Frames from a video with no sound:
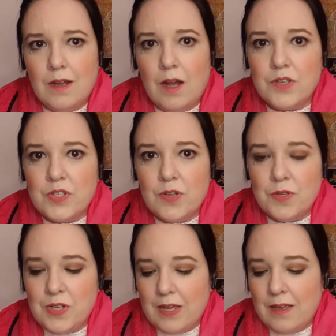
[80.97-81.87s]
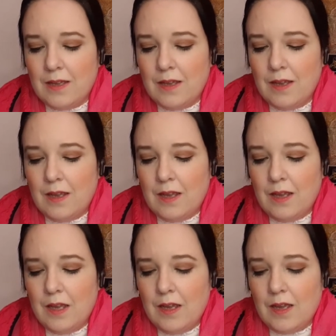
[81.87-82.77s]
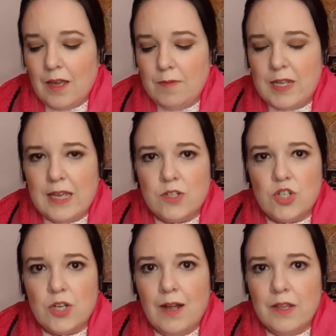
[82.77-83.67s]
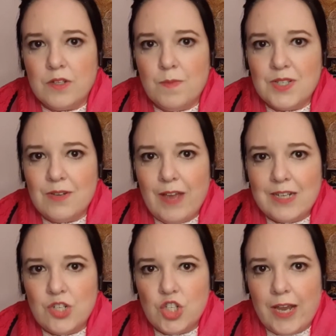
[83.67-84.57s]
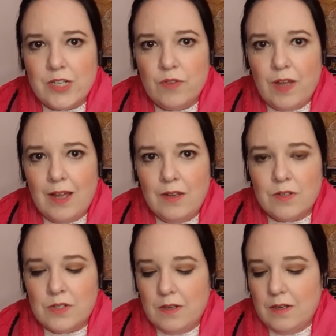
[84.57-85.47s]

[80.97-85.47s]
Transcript: asked Tottie. Emily and Charlotte must have had a change of heart.